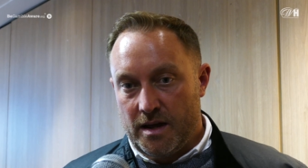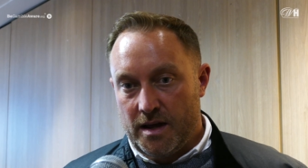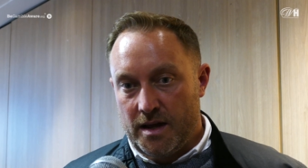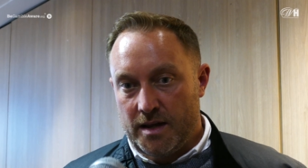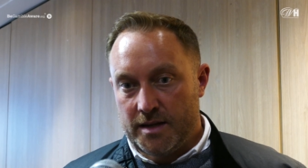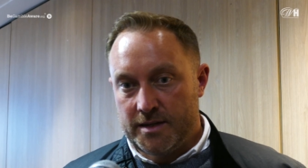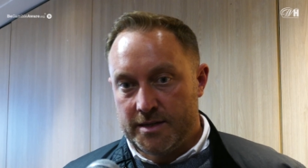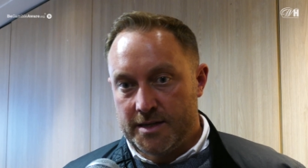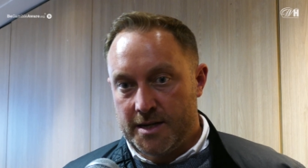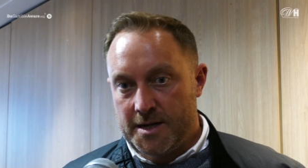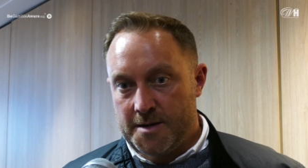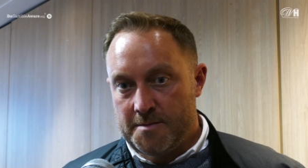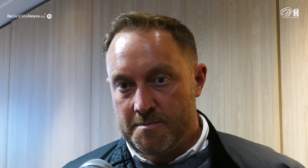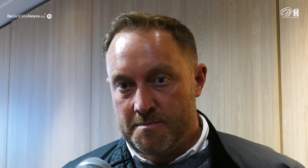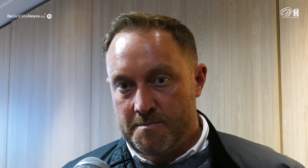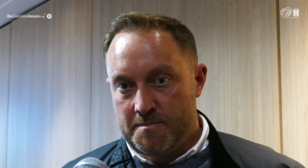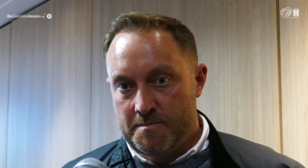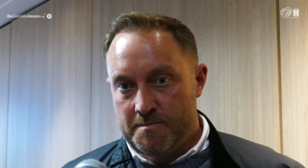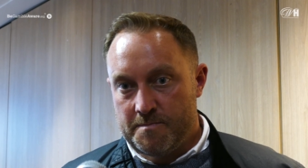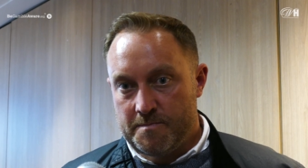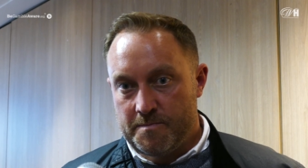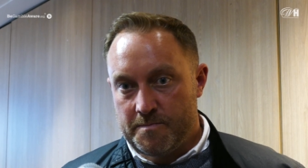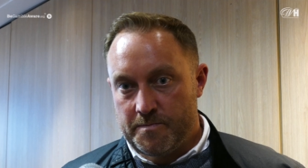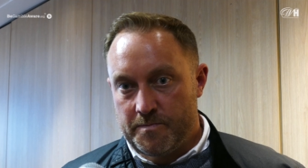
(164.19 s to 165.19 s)
And
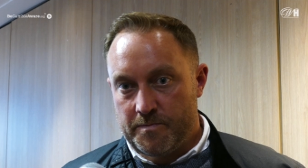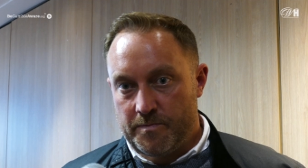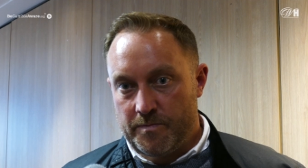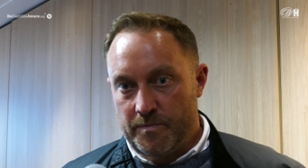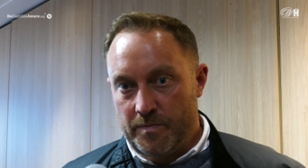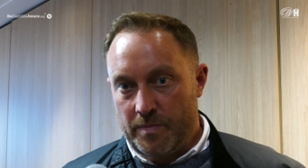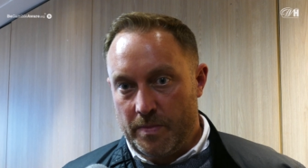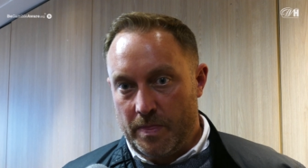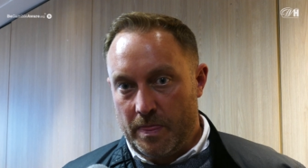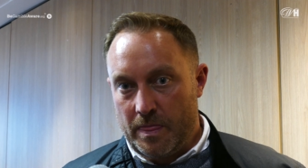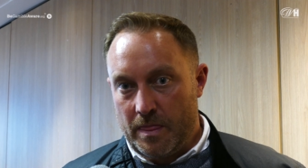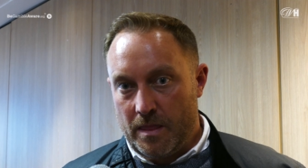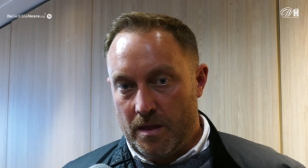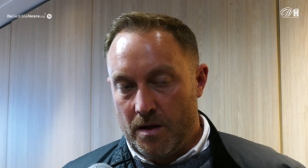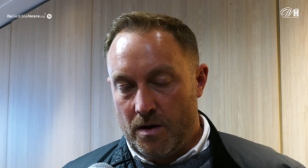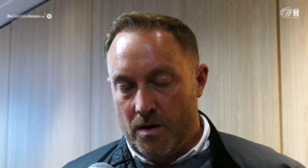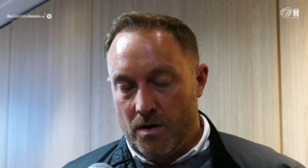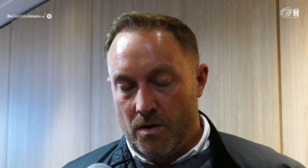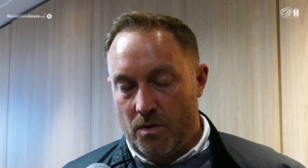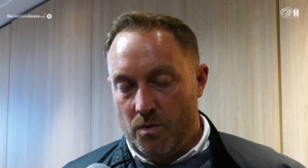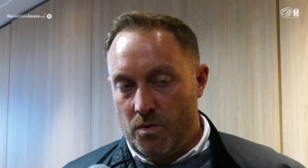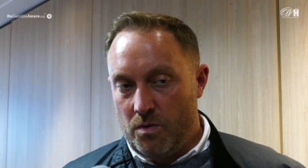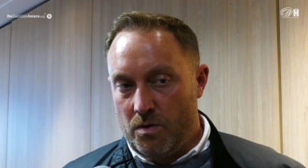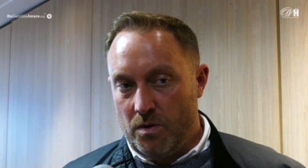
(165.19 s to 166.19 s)

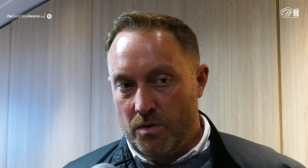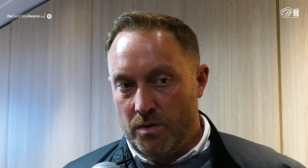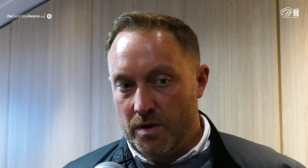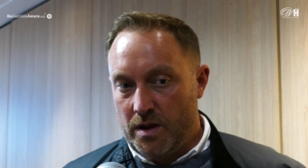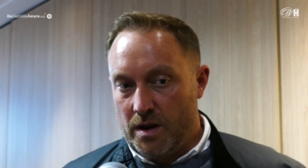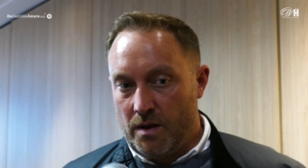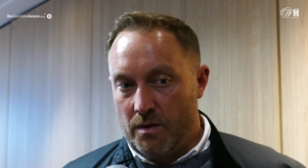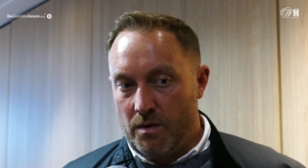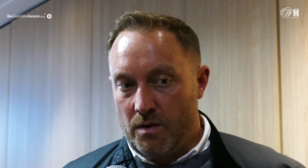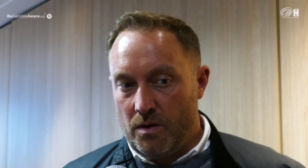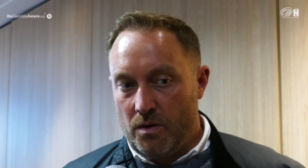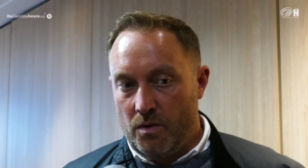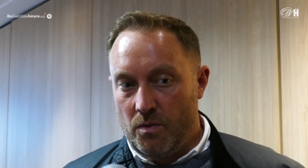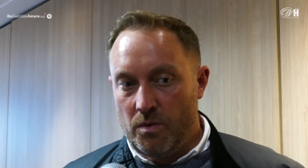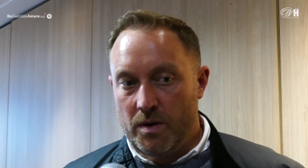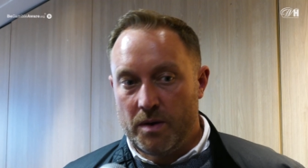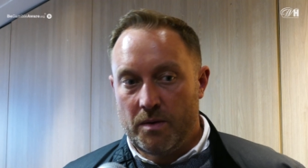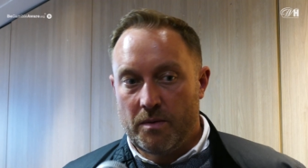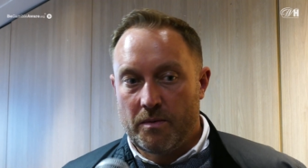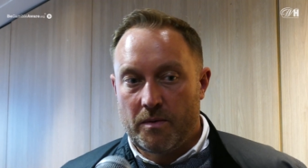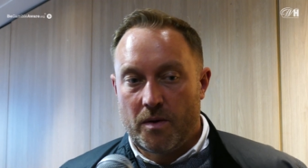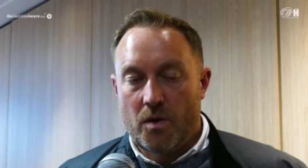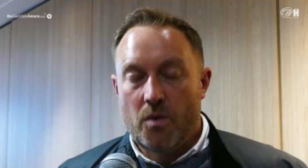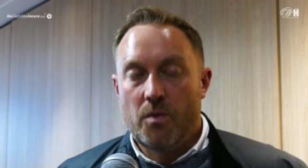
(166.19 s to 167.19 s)
all
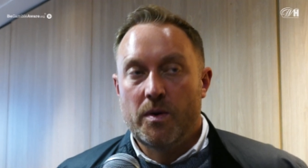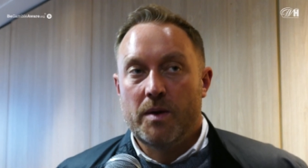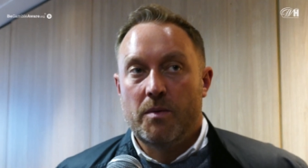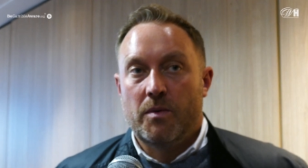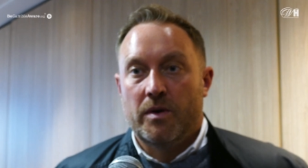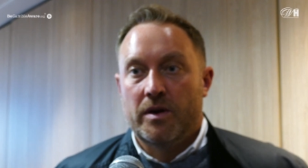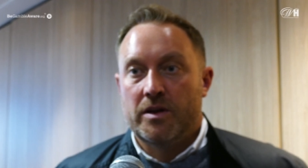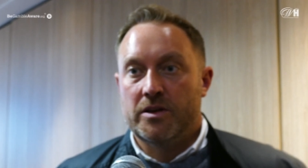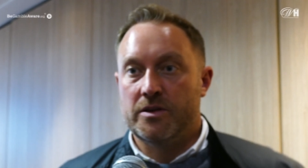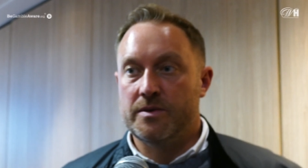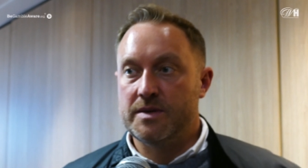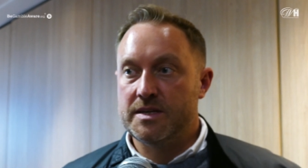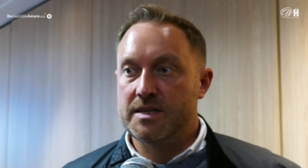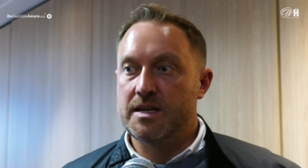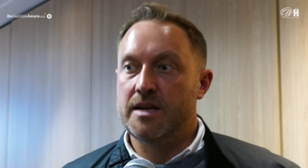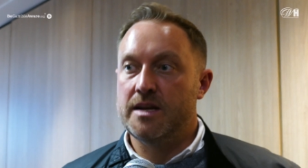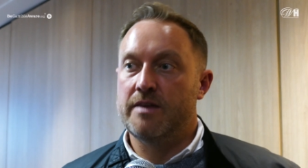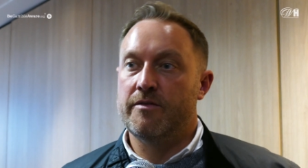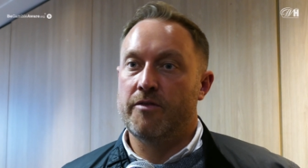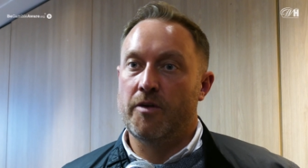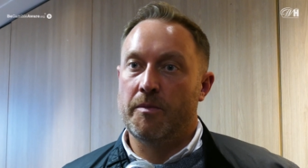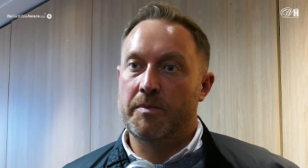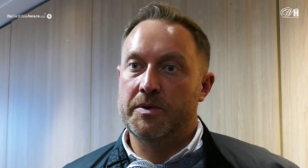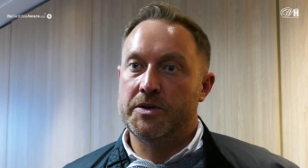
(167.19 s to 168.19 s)
we want to do is
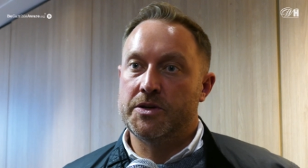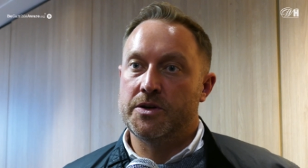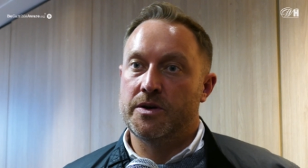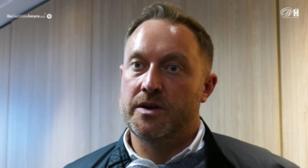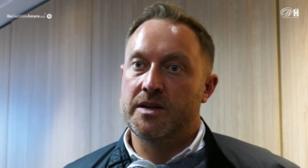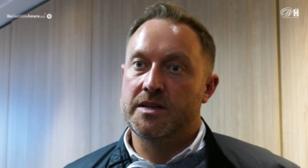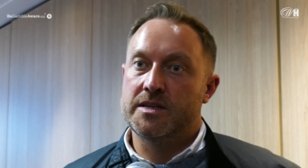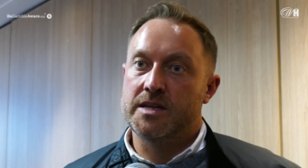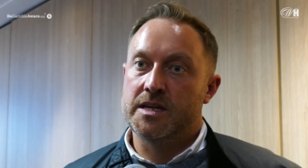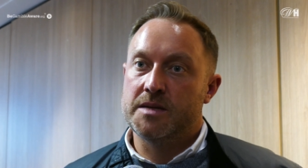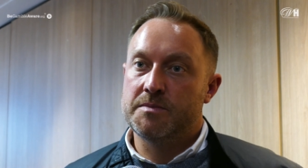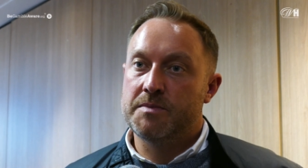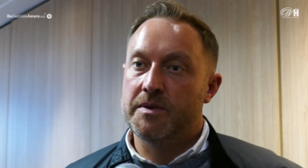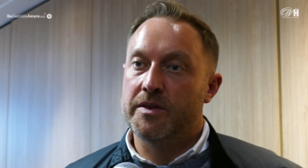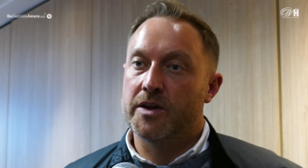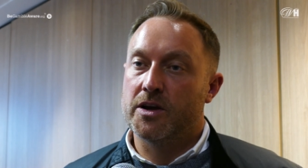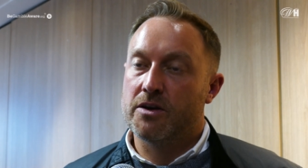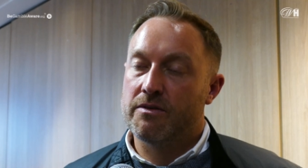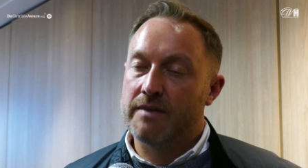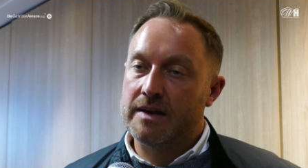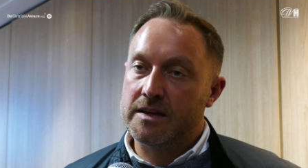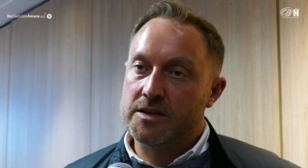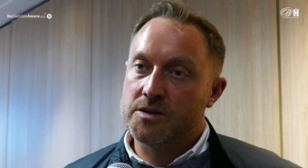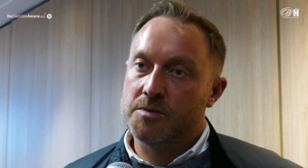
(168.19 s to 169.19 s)
deliver opportunities, but
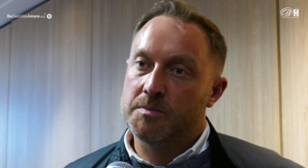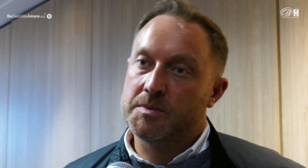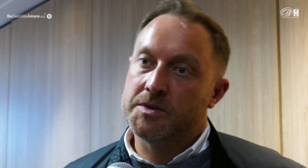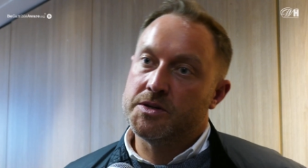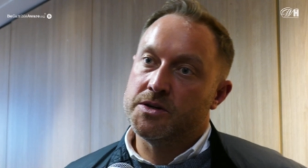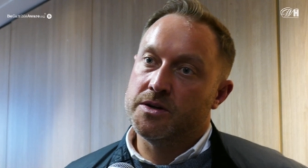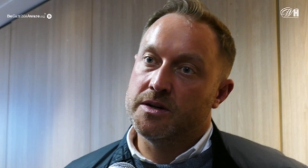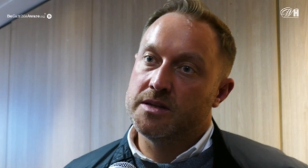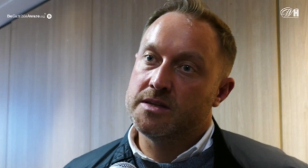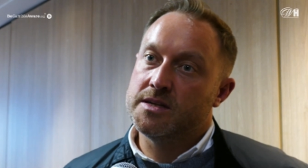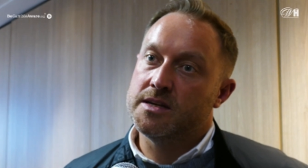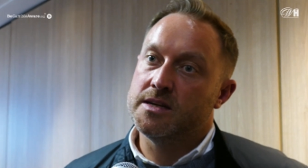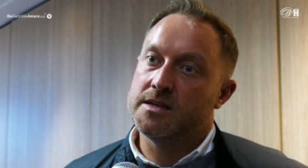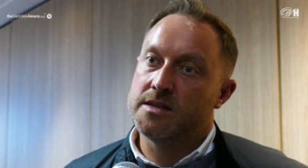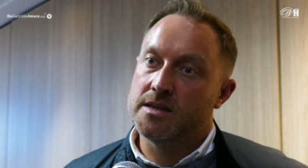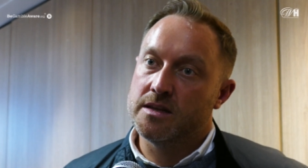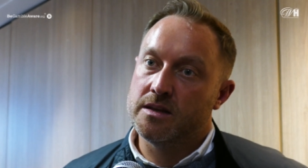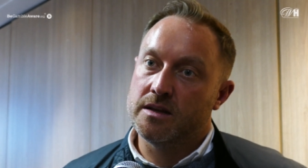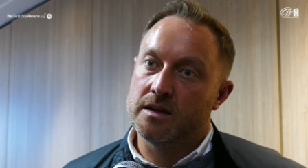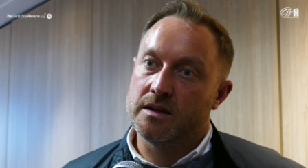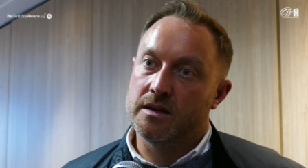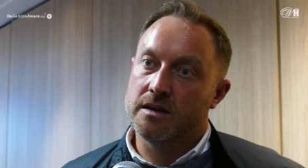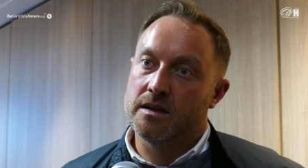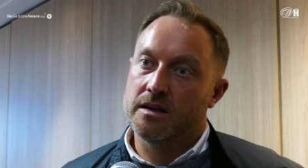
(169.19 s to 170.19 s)
the correct opportunities
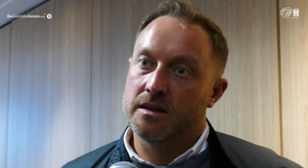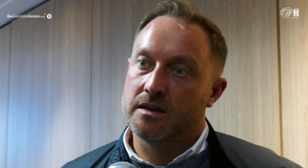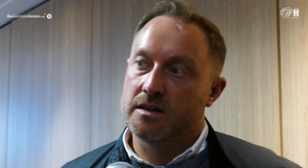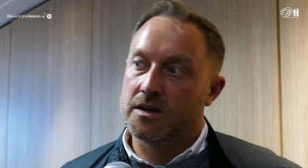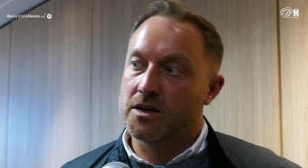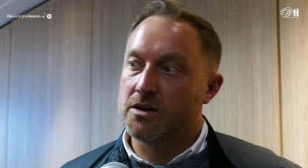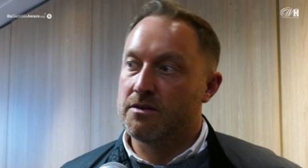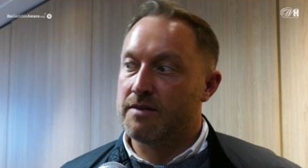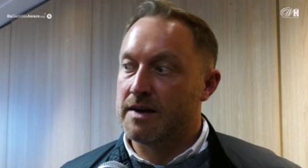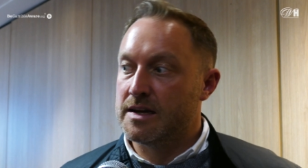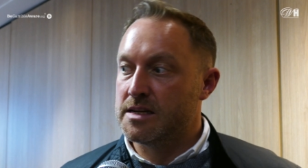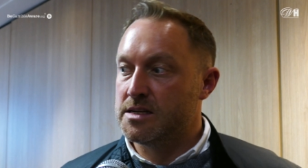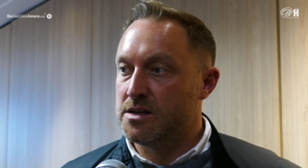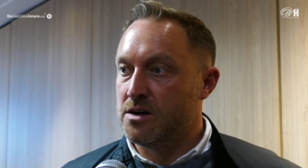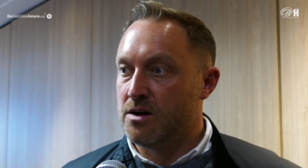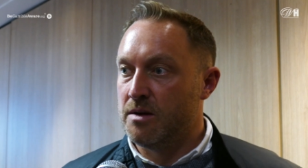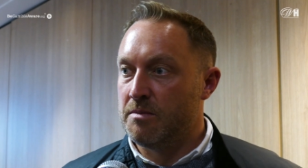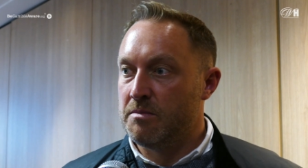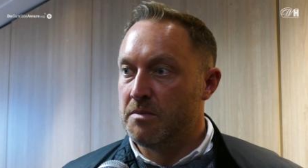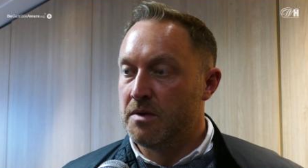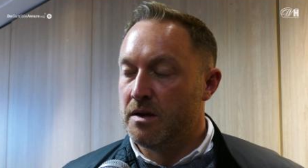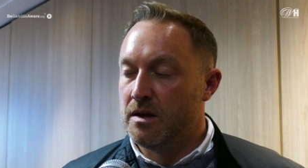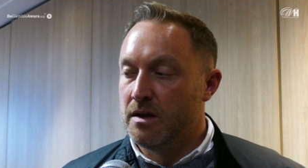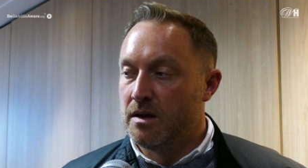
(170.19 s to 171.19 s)
at the correct
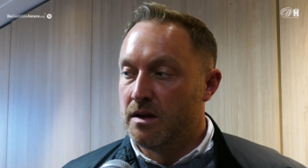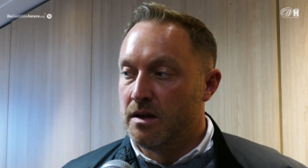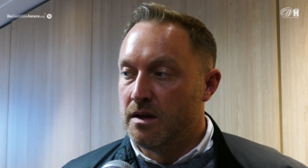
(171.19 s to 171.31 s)
time.